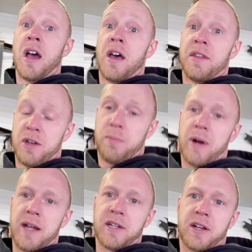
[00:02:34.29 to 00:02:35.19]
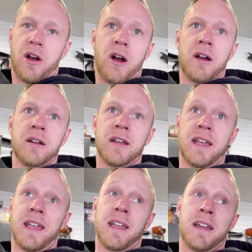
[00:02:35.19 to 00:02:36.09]
the new project car
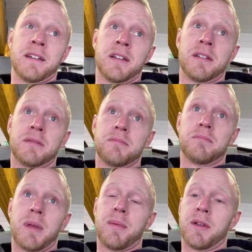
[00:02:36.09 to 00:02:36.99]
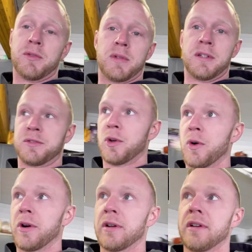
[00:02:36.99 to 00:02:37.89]
and maybe I'll do a little
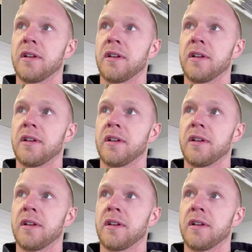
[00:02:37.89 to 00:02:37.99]
tour.